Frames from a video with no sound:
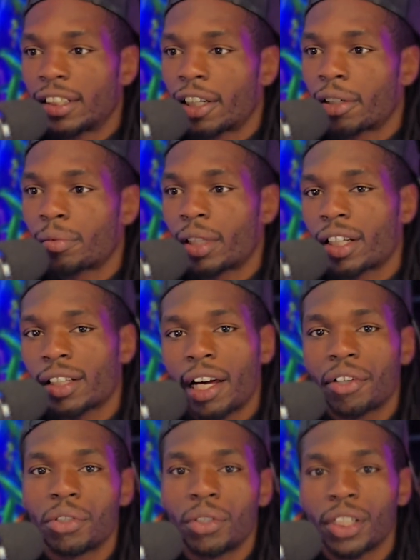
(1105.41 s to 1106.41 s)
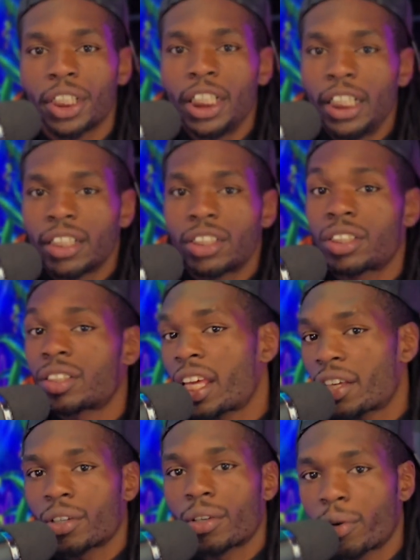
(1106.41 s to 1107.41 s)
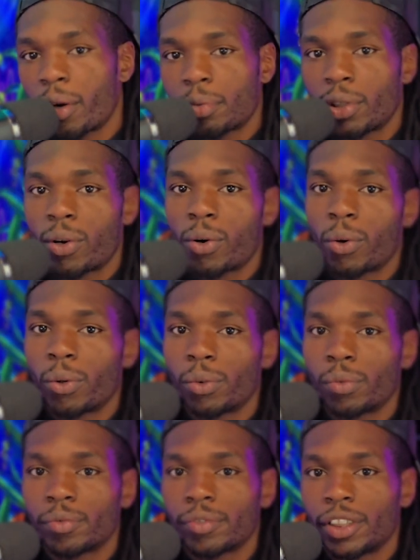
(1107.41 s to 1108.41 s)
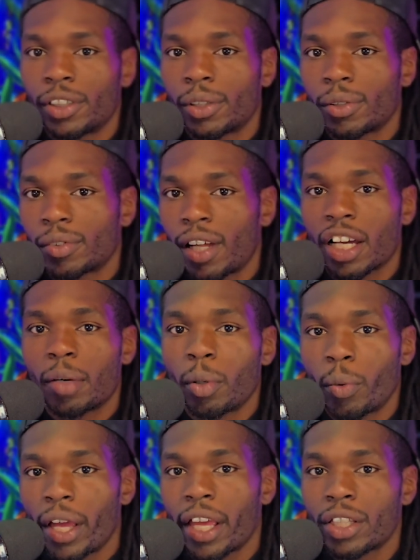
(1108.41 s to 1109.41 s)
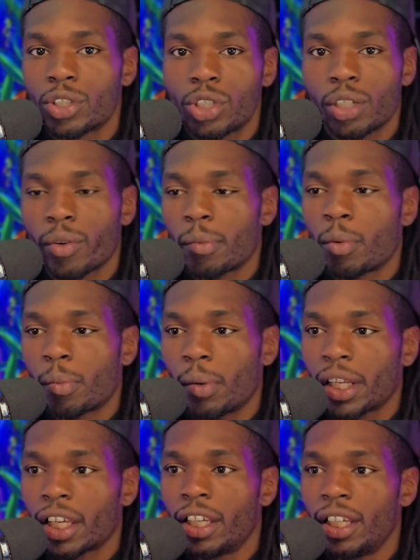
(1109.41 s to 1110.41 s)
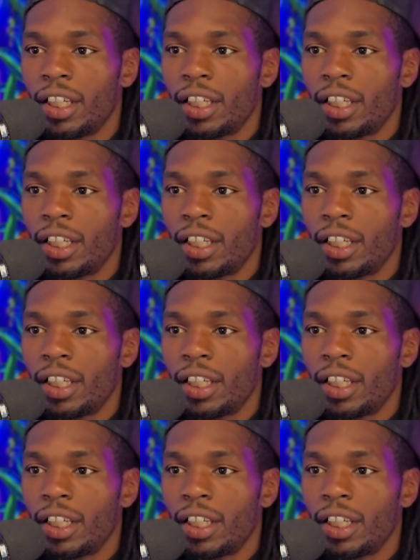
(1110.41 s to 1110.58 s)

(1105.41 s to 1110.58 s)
that allow you to stake your crypto, you know, lock them away and generate more money.